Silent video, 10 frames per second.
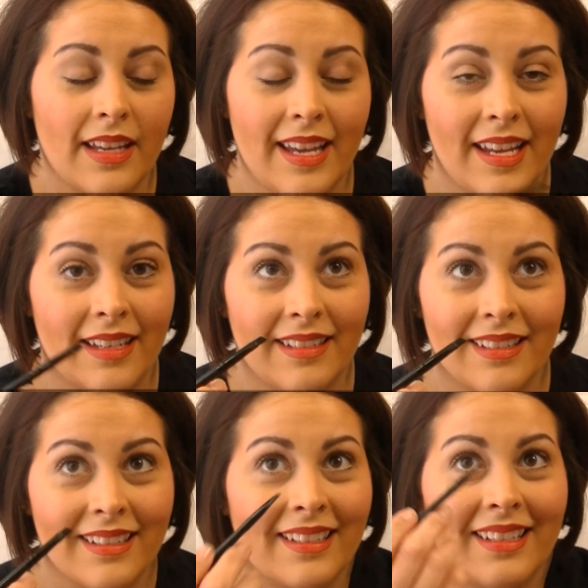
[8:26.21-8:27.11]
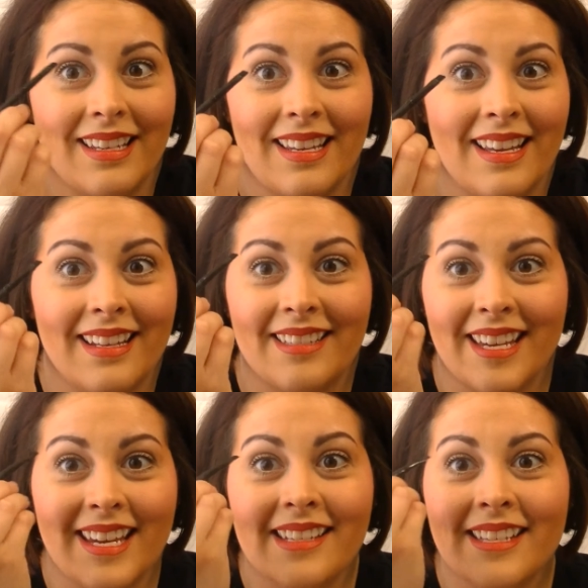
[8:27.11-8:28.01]
it's
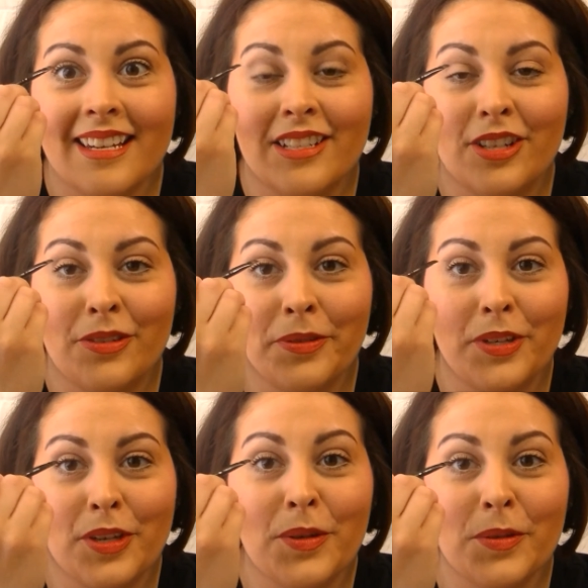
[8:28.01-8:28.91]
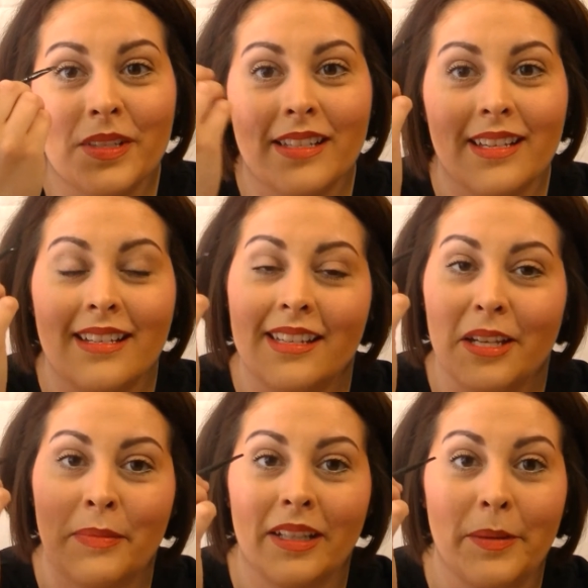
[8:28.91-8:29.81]
easy to use, it's easy
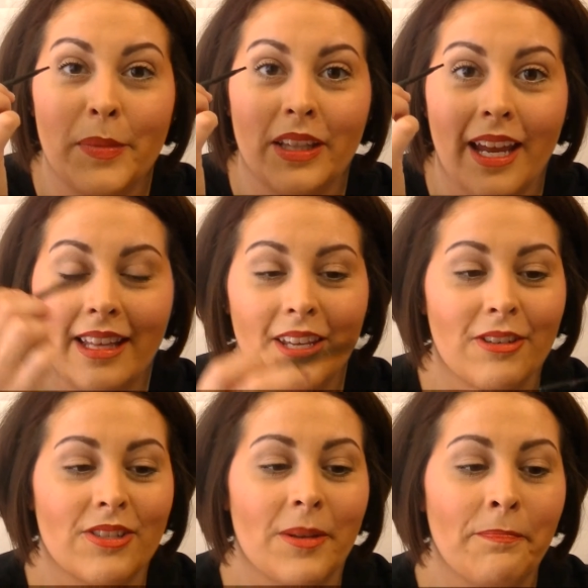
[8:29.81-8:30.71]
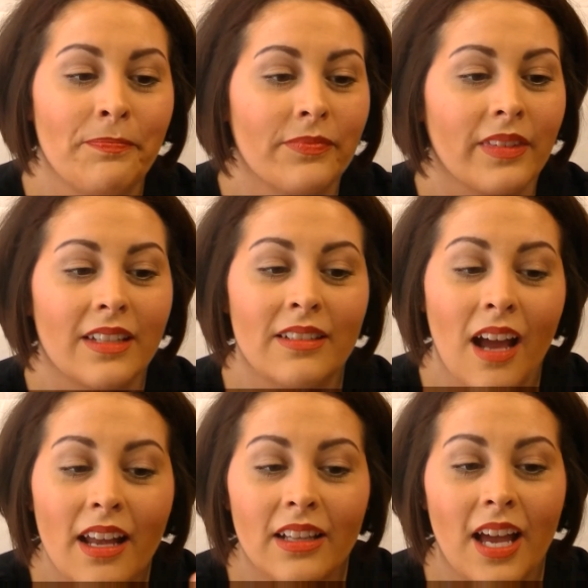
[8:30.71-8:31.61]
to manipulate. There's
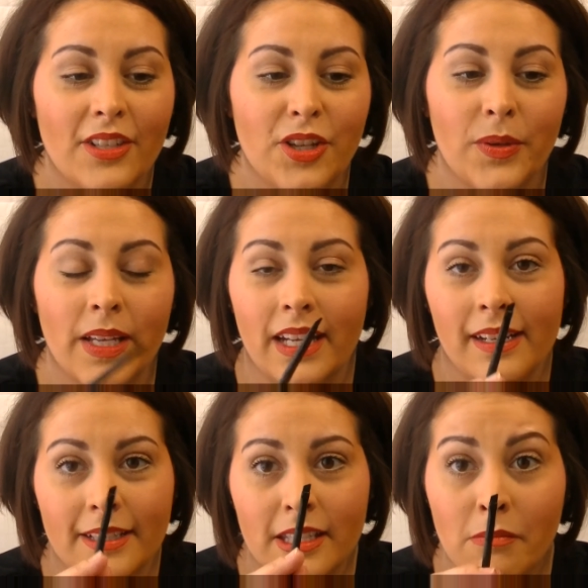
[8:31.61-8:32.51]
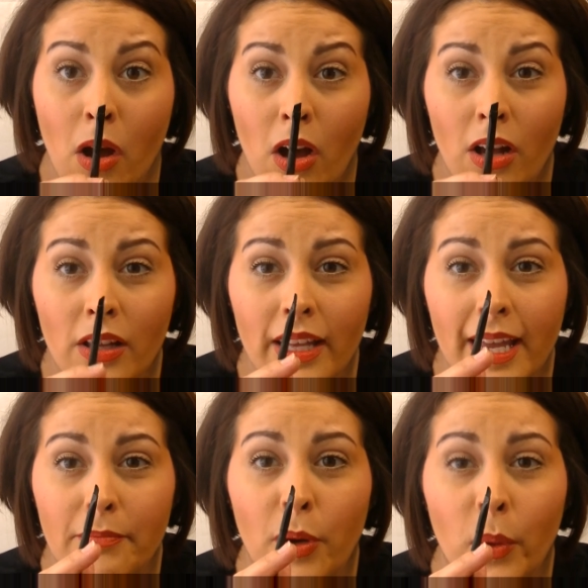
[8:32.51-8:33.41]
not a lot to it, and it's small
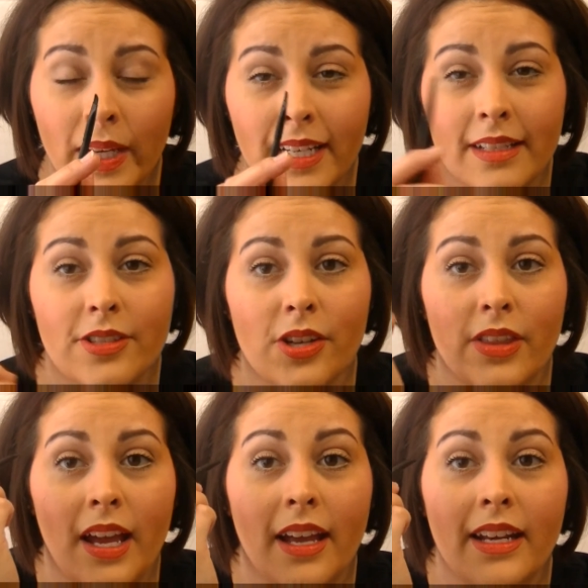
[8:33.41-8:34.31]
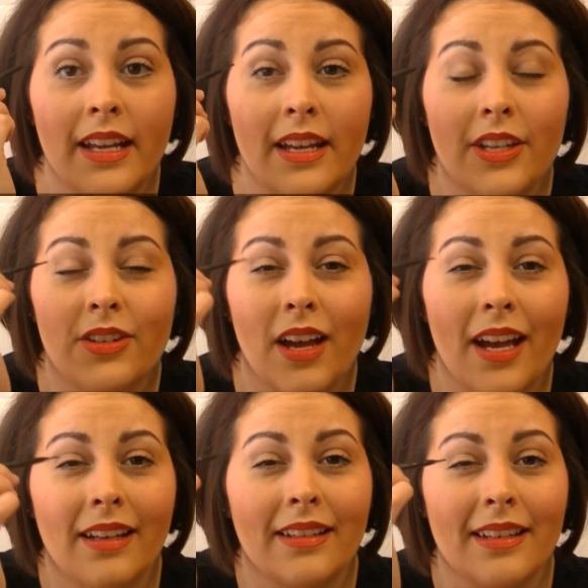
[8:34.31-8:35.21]
and pointed so that
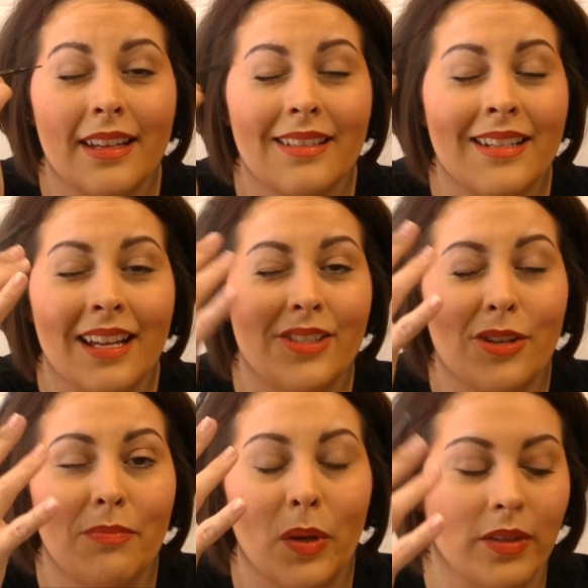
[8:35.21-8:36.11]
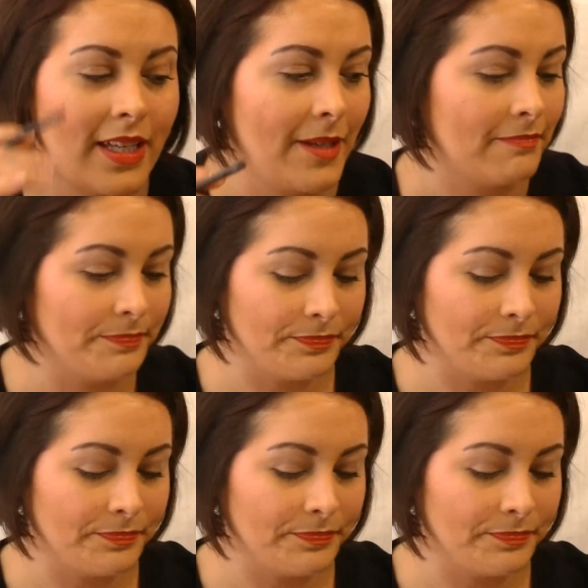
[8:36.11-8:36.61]
it's not too bulky.